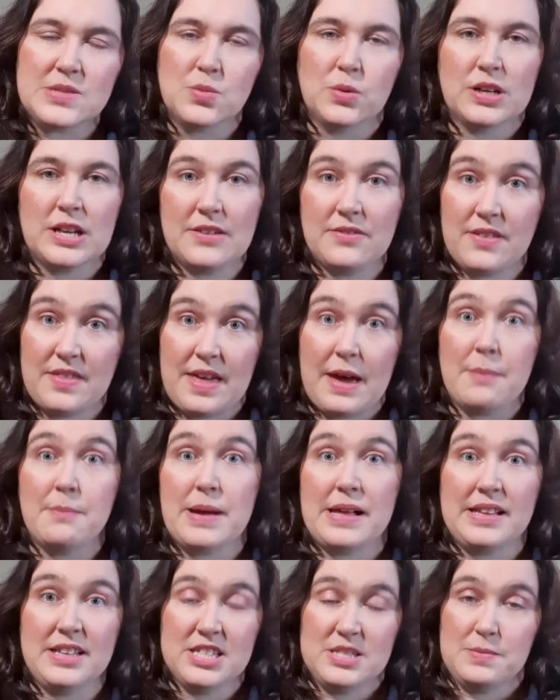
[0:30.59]
whatever that
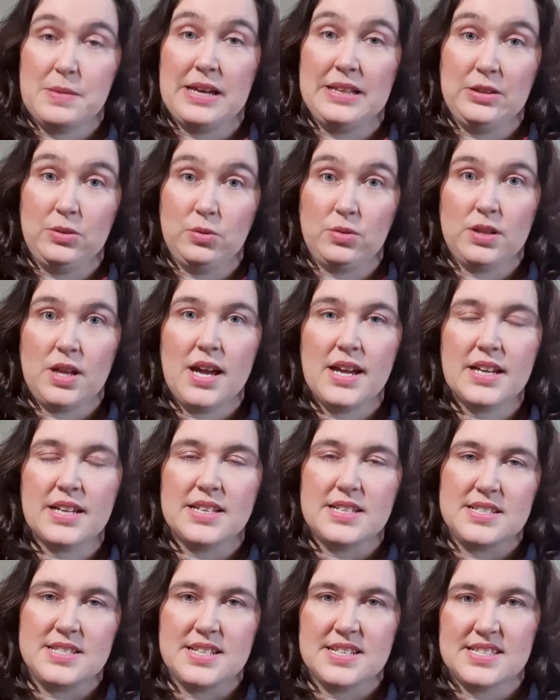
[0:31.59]
balance might look like,
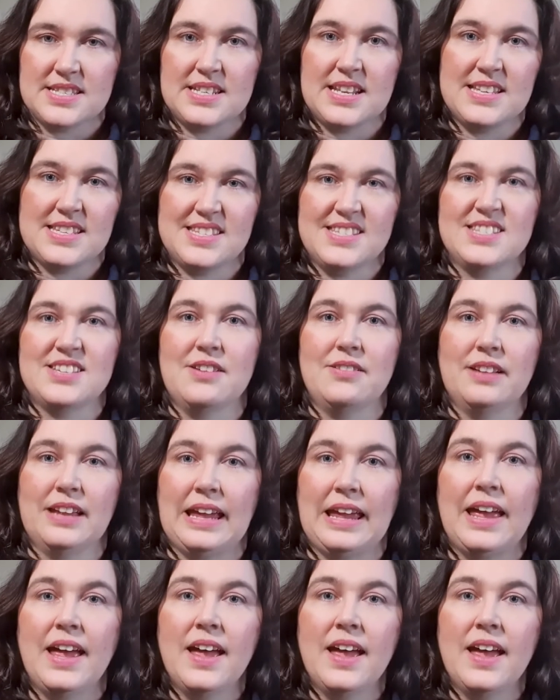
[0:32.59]
it doesn't necessarily